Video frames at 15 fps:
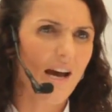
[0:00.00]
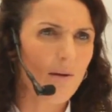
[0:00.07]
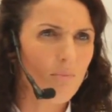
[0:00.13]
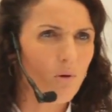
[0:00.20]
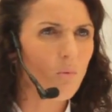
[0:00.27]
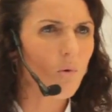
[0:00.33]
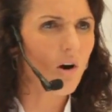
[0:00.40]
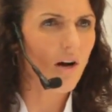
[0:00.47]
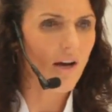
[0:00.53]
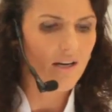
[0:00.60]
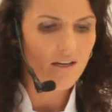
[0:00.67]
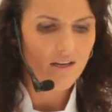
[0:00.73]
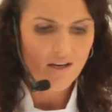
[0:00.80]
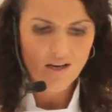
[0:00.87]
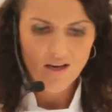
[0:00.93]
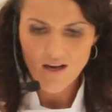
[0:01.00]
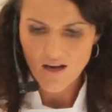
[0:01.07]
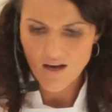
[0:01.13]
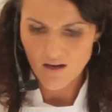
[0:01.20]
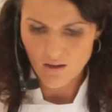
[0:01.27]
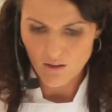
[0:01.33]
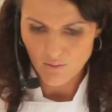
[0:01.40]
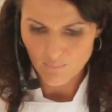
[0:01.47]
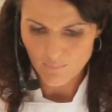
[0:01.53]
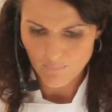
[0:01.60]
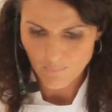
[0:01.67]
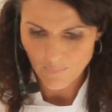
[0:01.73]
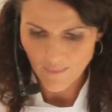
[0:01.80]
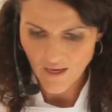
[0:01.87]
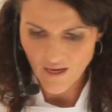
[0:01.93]
table wine.
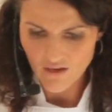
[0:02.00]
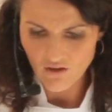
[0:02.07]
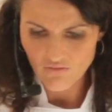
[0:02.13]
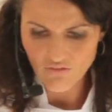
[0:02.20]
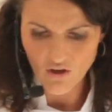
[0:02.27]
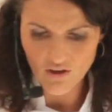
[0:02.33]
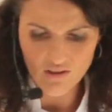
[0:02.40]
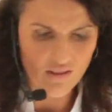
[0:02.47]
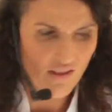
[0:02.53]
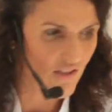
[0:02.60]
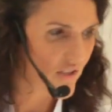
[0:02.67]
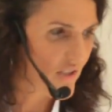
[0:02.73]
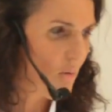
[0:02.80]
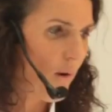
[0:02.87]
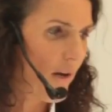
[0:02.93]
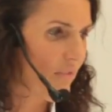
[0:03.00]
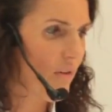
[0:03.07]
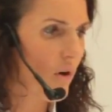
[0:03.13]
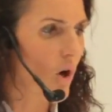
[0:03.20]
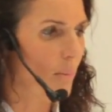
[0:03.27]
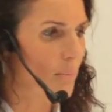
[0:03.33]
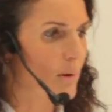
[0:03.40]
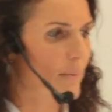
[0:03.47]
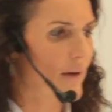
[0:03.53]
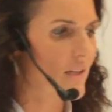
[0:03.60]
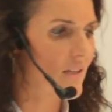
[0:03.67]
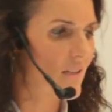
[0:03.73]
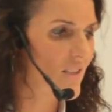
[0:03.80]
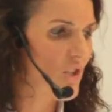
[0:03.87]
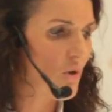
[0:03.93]
And I find that they're just a wonderful complement
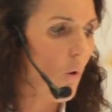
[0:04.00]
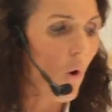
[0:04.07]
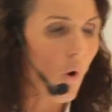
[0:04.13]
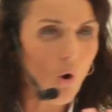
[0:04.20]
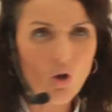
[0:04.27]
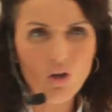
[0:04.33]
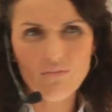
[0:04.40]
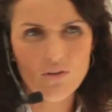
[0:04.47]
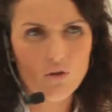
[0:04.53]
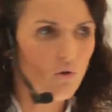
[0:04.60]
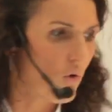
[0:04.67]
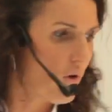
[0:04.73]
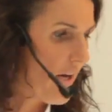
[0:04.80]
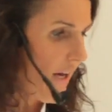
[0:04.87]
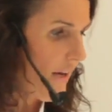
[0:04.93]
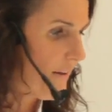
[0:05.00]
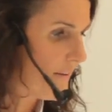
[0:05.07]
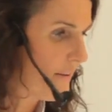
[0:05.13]
to all of your cooking.